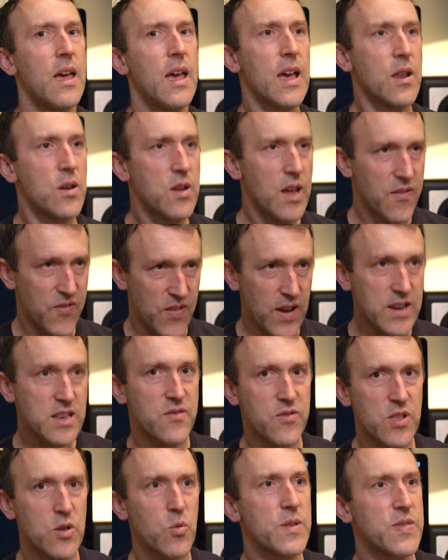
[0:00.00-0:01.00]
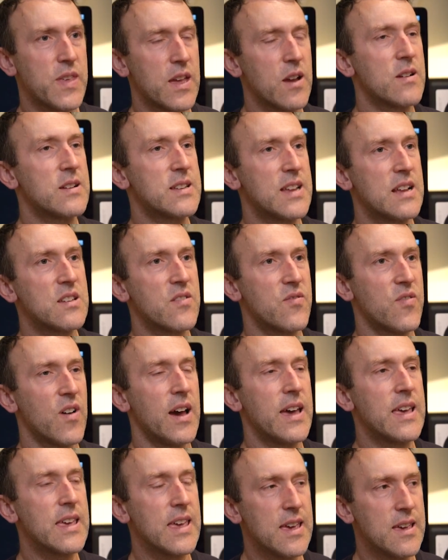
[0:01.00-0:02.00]
and effectively what they are
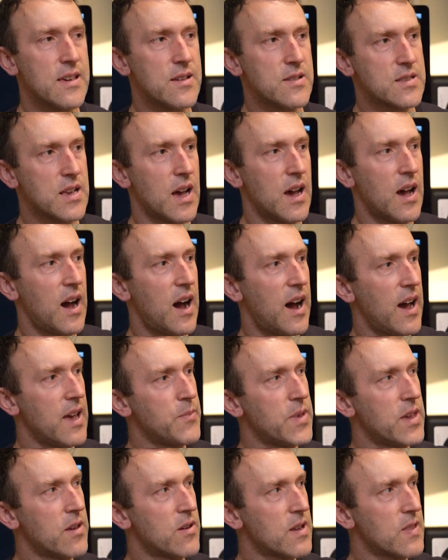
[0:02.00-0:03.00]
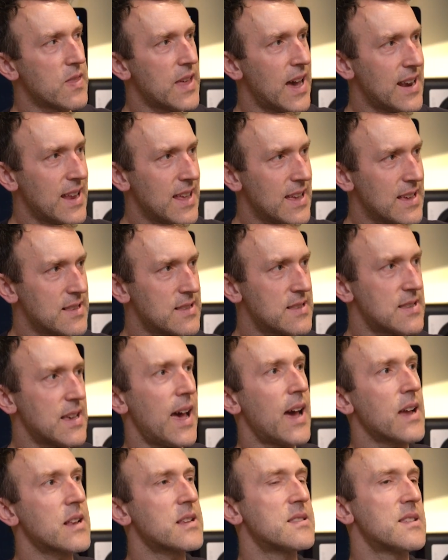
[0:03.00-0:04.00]
identifying is, I'm hearing that
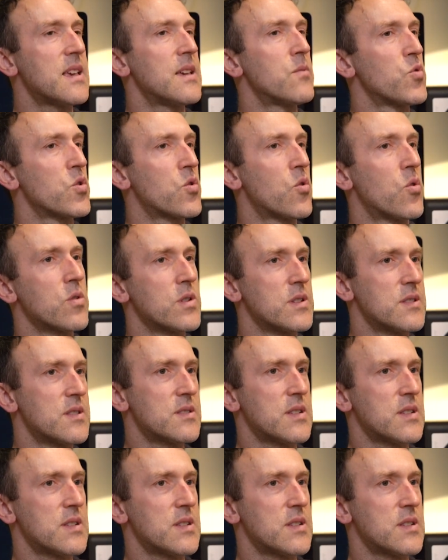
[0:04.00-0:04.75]
exact same recorded